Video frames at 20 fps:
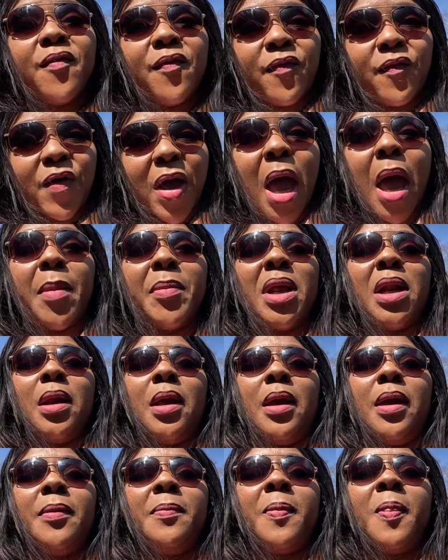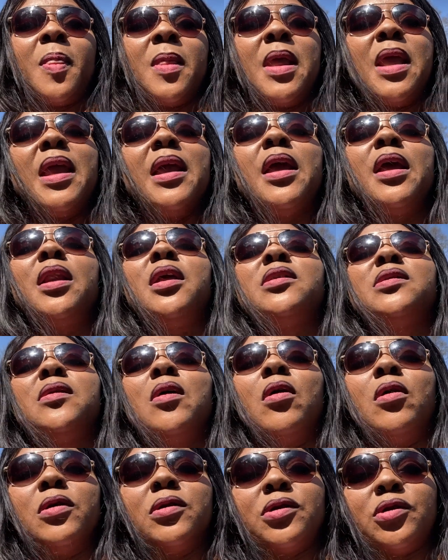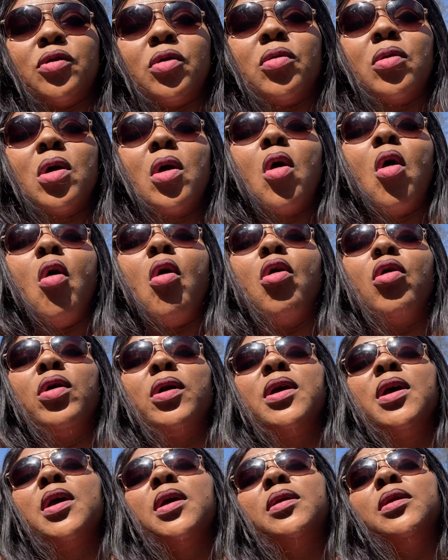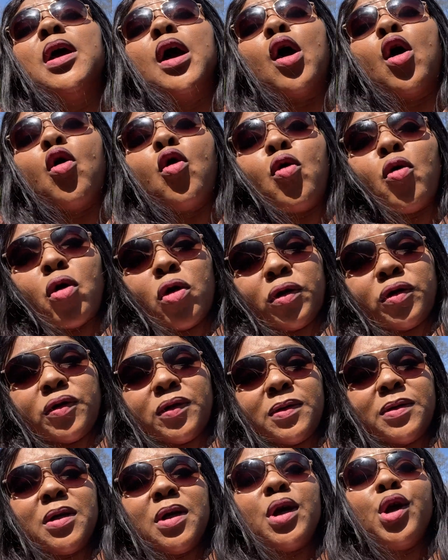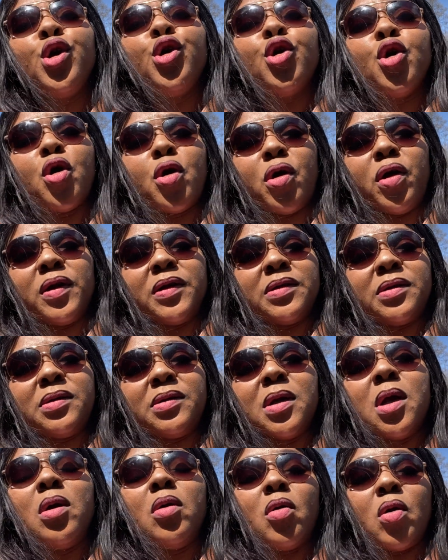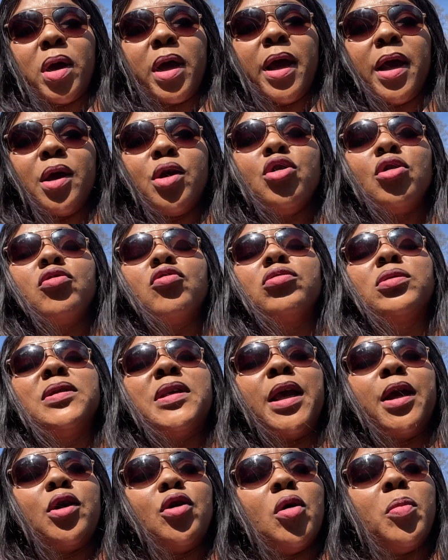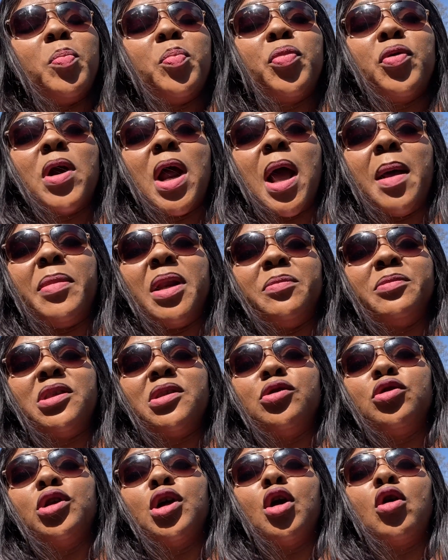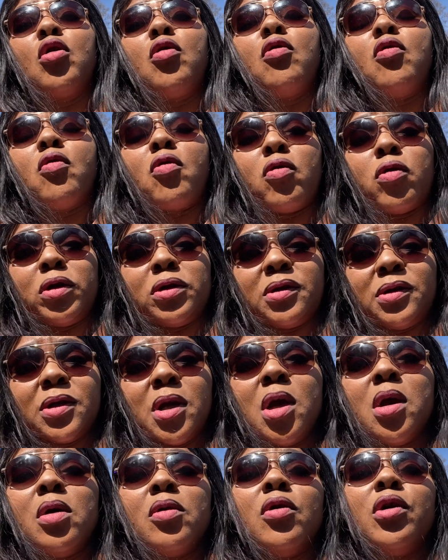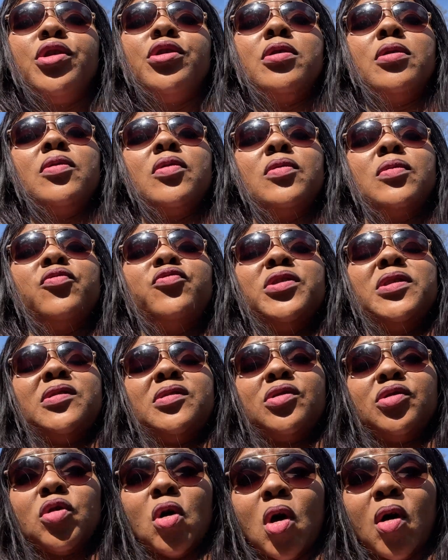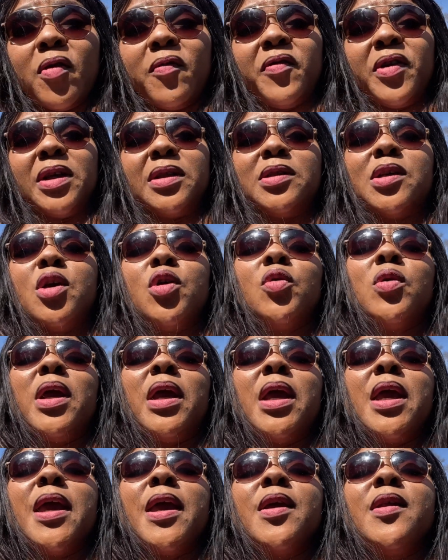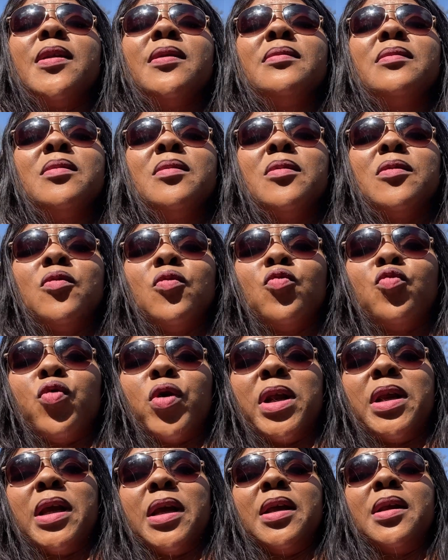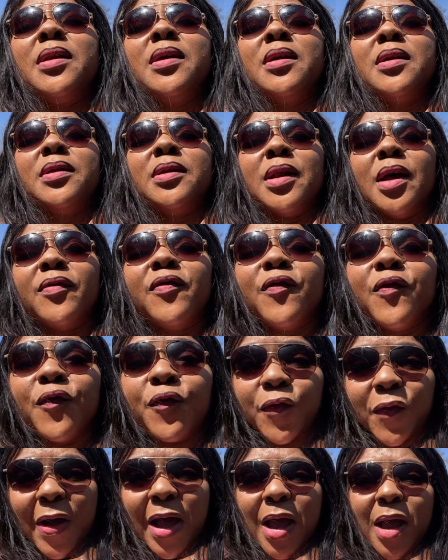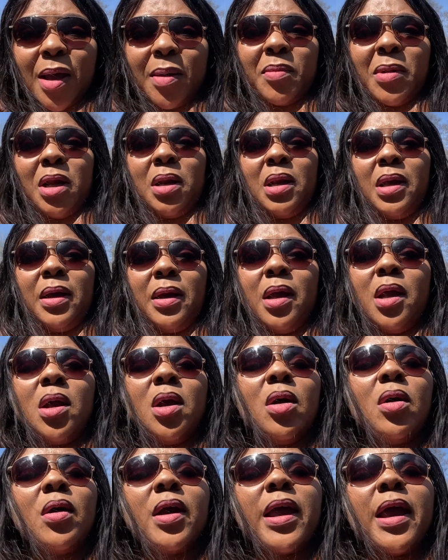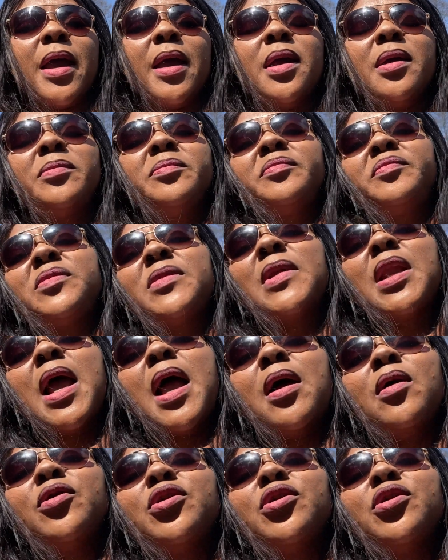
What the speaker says: family. It is also called the court yards. Okay, you could take your problems to the courts, or you could resolve it within the family. Okay, now